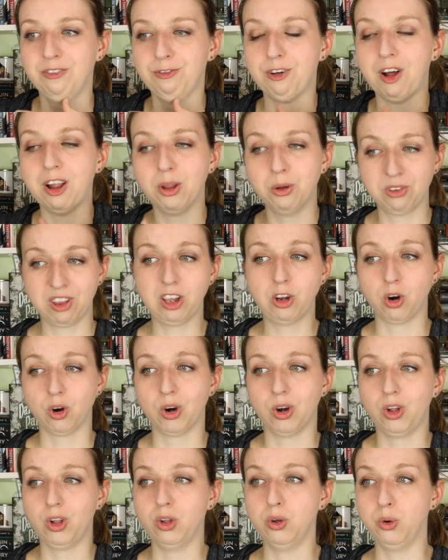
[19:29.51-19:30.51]
follows a
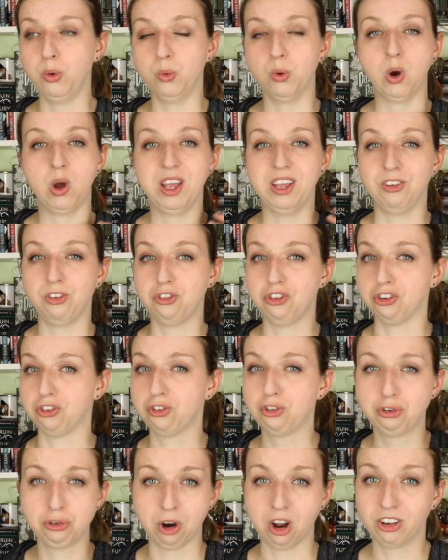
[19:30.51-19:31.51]
girl who is just
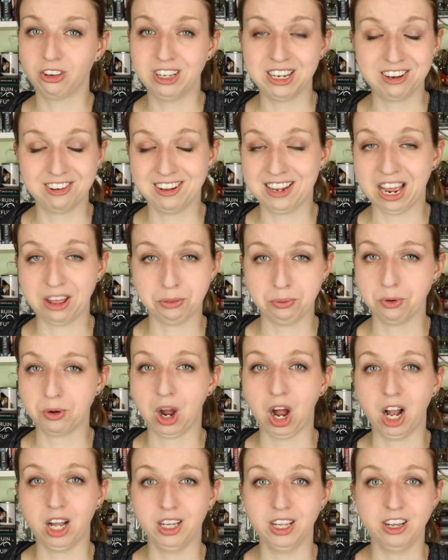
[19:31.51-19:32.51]
struggling to get through
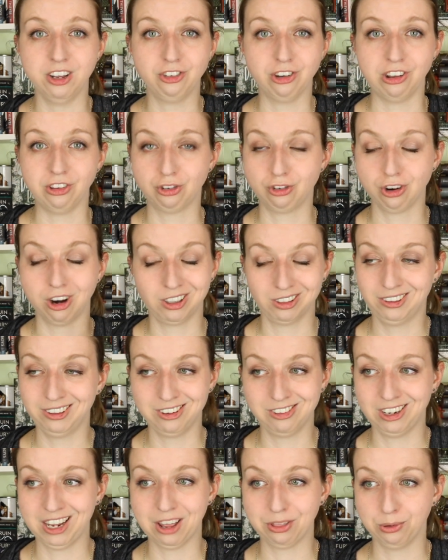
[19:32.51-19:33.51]
college and
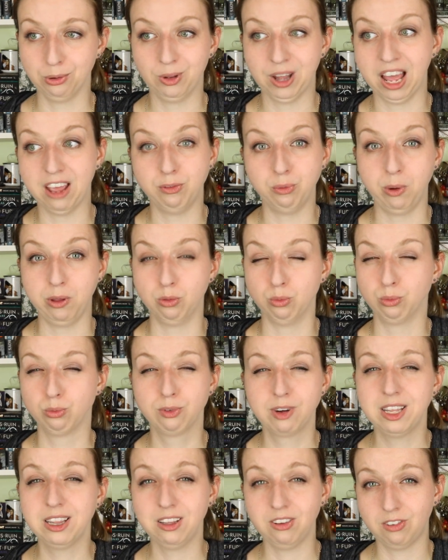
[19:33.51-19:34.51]
struggling to get through life with
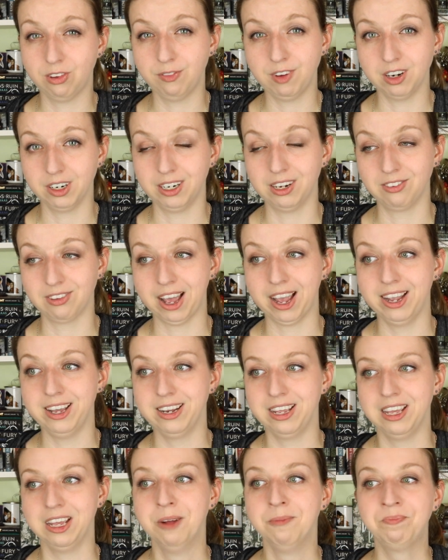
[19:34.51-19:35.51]
really severe
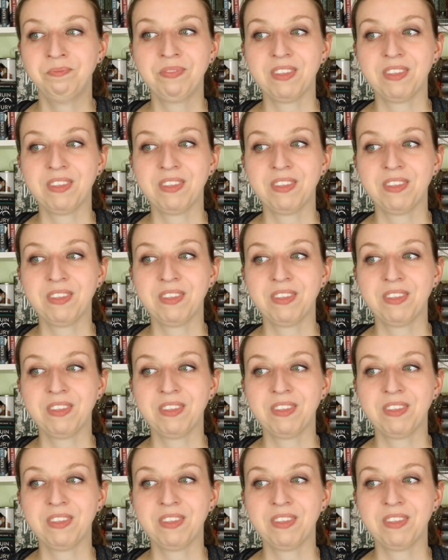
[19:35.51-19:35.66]
anxiety.